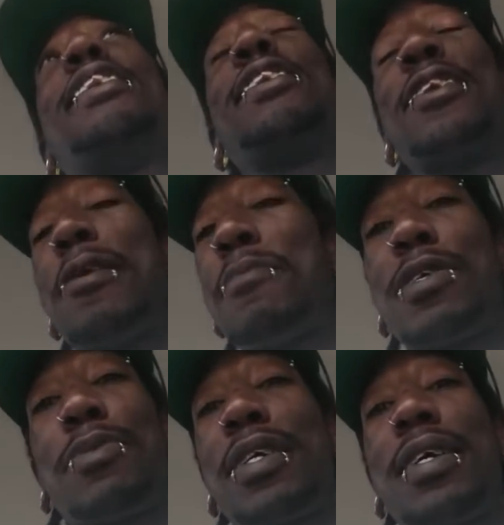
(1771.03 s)
the comments
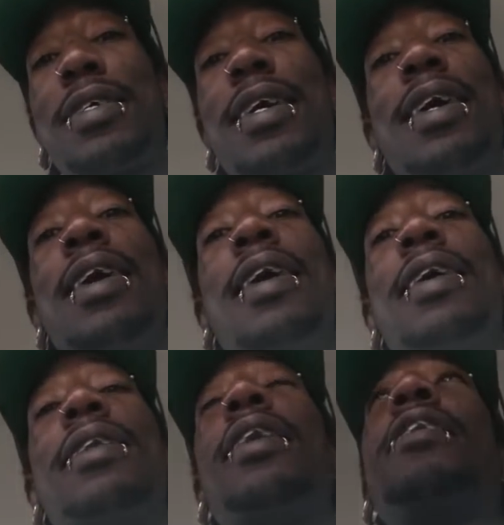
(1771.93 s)
because
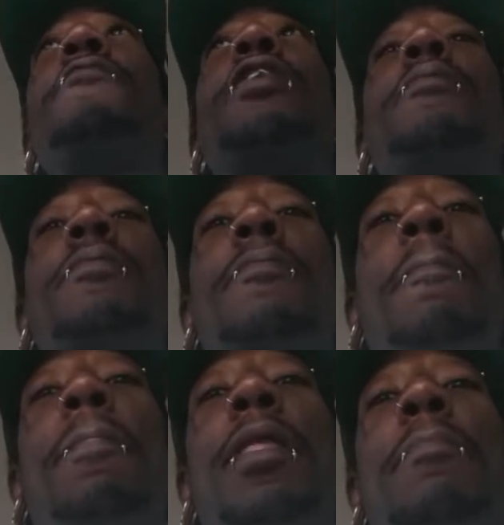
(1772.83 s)
none of it
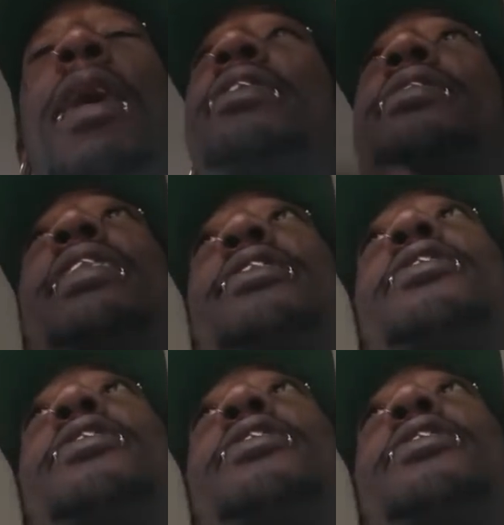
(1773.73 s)
makes sense